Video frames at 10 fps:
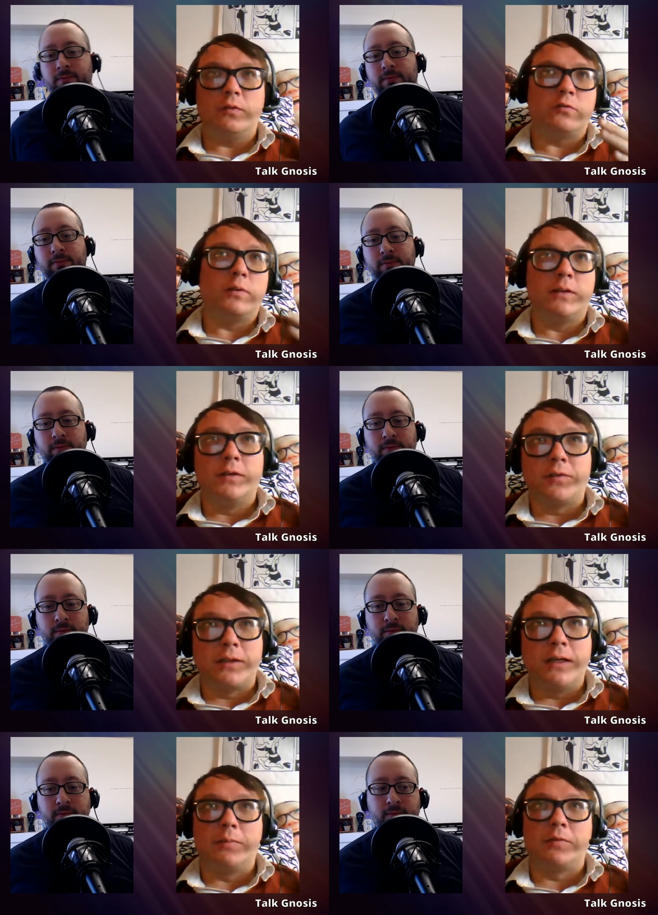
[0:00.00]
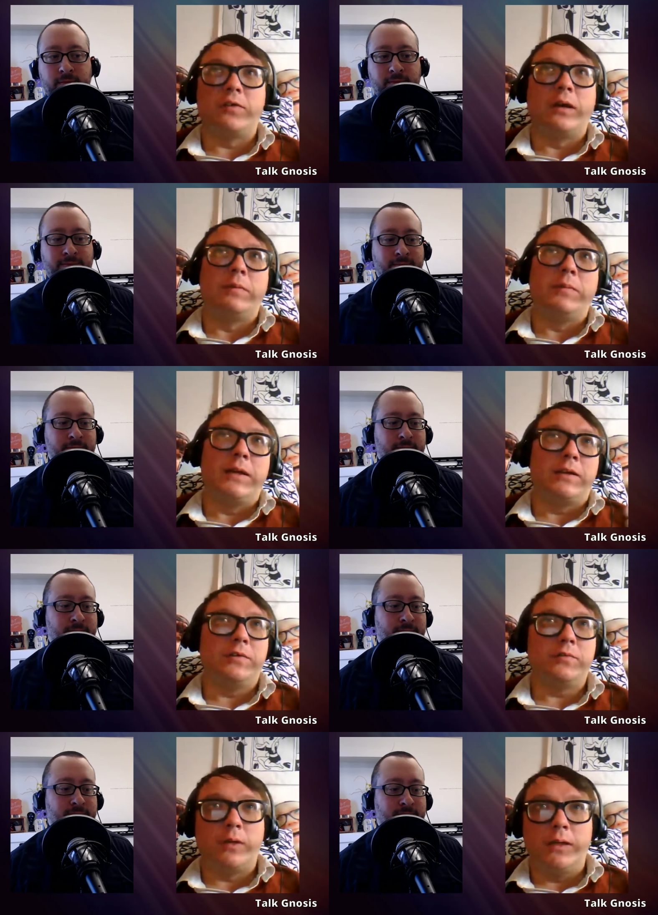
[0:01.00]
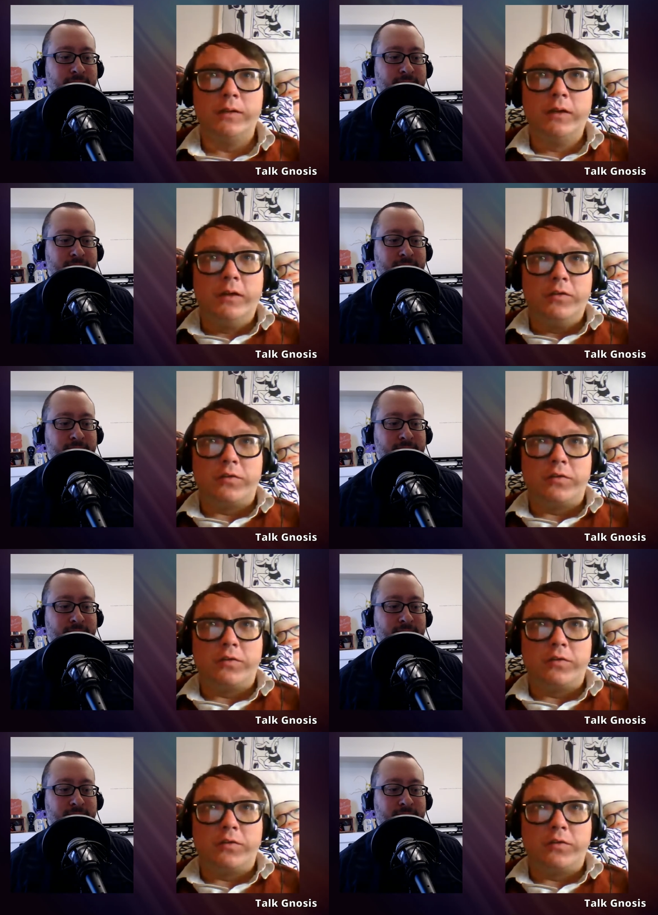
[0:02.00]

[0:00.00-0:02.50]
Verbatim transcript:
Speaker 1: quickly as I can about Simon Magus, right? So